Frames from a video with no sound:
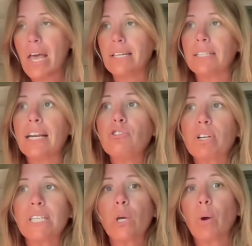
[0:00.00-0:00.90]
It's an
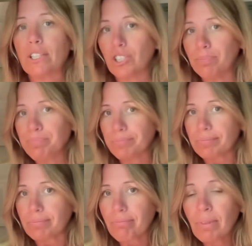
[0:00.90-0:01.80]
interesting question.
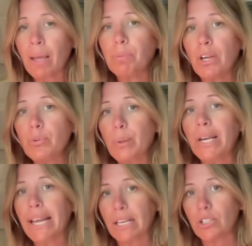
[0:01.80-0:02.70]
I'm going to put
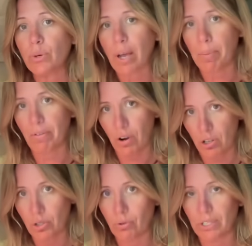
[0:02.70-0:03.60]
links to a couple of
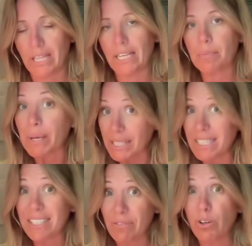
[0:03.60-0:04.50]
articles in this because
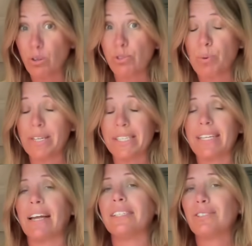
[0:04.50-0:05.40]
it's difficult to
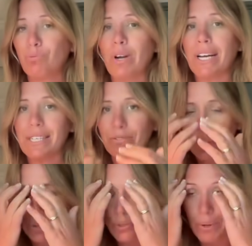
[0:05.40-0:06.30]
understand. It's really
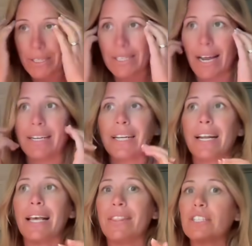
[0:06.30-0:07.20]
difficult to understand.
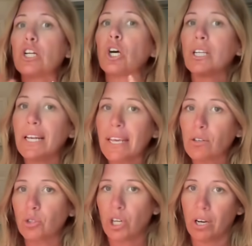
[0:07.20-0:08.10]
And there's a lot of
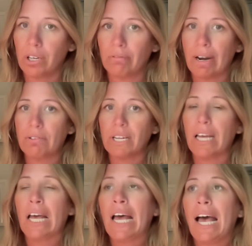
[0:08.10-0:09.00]
legal jargon around it
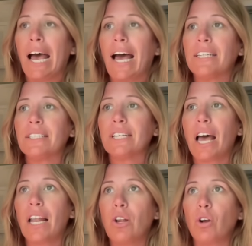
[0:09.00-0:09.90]
and
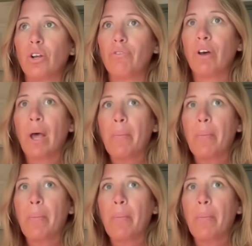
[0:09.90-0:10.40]
a lot of